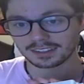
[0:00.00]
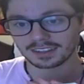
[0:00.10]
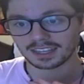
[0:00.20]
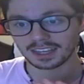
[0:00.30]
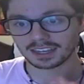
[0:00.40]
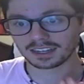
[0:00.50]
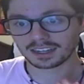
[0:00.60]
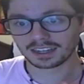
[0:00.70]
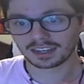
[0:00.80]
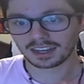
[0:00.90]
the
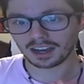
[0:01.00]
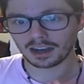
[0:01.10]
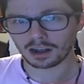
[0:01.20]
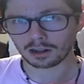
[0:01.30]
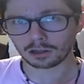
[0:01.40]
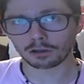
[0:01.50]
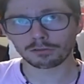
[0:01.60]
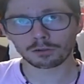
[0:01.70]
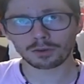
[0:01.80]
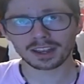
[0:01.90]

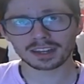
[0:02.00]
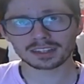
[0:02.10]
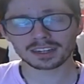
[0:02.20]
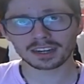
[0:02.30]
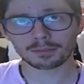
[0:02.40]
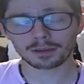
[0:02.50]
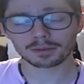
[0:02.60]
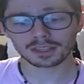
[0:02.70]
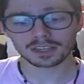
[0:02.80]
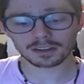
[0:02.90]
Cloverway dub, I
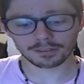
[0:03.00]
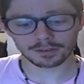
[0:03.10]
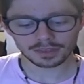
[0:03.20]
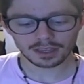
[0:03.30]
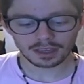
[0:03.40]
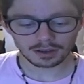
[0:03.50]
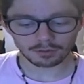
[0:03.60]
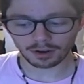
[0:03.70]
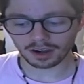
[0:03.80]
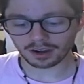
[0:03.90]
believe,
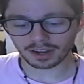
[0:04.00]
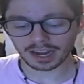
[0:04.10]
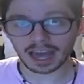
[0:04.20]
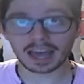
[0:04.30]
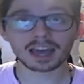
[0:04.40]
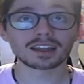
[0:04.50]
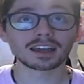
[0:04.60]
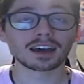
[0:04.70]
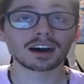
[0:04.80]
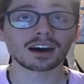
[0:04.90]
where it had
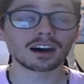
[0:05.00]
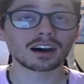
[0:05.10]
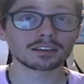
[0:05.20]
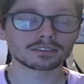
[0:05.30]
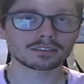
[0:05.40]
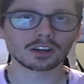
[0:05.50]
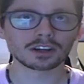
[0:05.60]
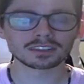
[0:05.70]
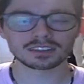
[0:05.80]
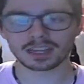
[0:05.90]

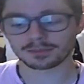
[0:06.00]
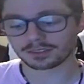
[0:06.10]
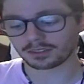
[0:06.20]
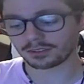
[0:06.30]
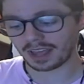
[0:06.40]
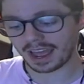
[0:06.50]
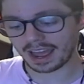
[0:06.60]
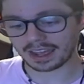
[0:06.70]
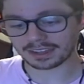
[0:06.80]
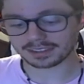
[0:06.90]
Uranus and Neptune
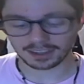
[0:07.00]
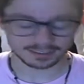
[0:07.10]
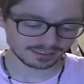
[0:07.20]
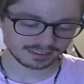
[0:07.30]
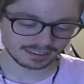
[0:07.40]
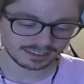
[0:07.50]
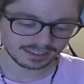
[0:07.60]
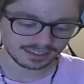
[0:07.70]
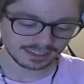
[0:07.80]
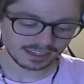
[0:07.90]
as cousins.
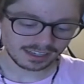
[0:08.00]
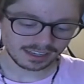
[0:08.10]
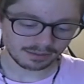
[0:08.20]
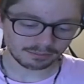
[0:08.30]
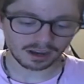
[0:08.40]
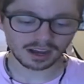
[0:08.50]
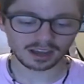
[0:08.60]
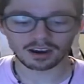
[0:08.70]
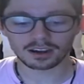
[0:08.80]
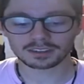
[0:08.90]

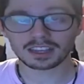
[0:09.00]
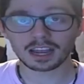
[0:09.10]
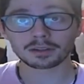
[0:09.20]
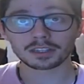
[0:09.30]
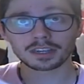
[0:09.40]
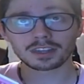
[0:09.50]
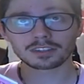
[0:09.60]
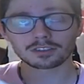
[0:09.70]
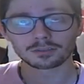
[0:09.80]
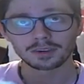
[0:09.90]
But honestly, I believe that
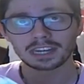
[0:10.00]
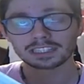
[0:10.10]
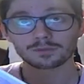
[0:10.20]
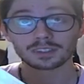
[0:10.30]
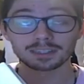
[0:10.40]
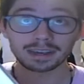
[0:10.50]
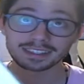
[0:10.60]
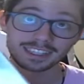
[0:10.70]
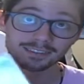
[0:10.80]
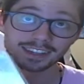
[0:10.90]
Super S was the
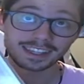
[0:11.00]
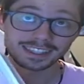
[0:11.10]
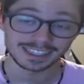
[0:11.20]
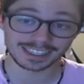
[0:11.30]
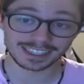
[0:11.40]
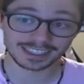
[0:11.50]
best dub that they did,